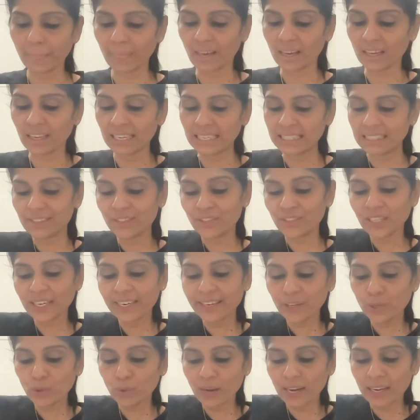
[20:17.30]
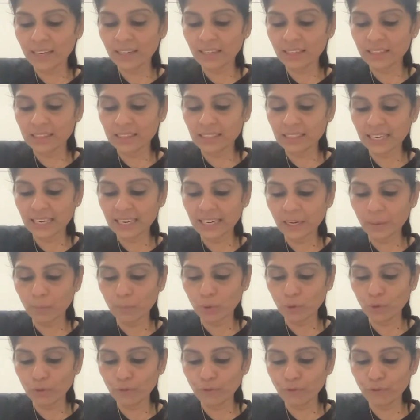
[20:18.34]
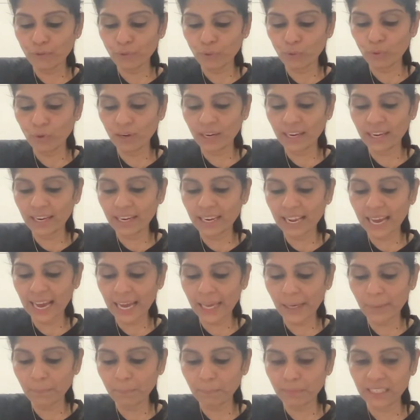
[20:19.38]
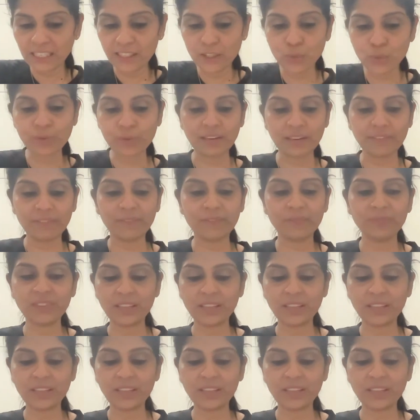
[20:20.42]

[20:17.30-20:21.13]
Let's try to understand about folate and B12.